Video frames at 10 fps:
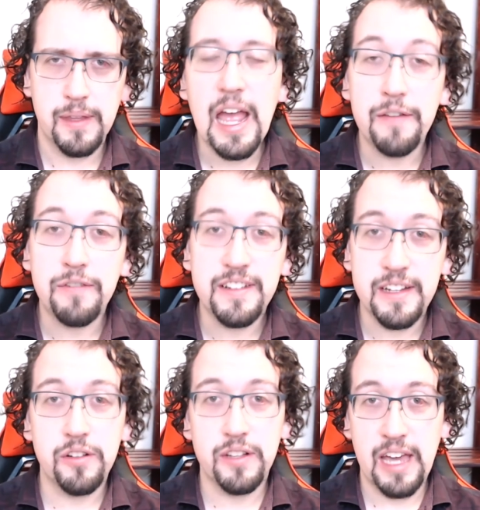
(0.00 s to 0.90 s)
Every
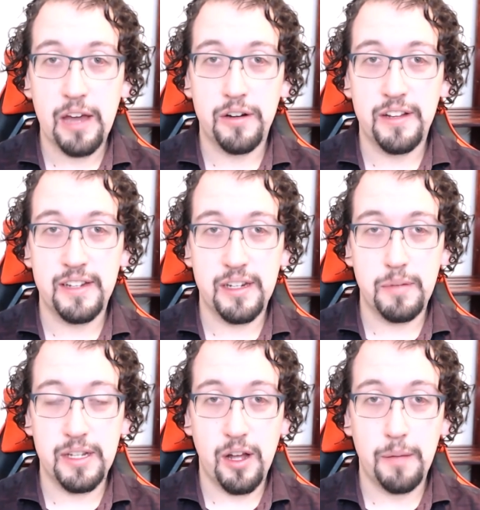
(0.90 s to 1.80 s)
single encounter doesn't need to
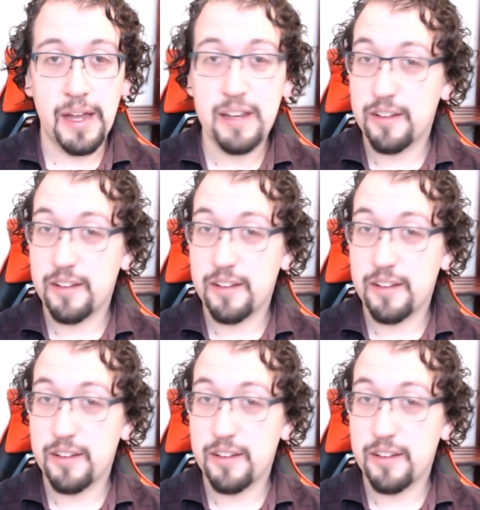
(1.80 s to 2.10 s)
be combat.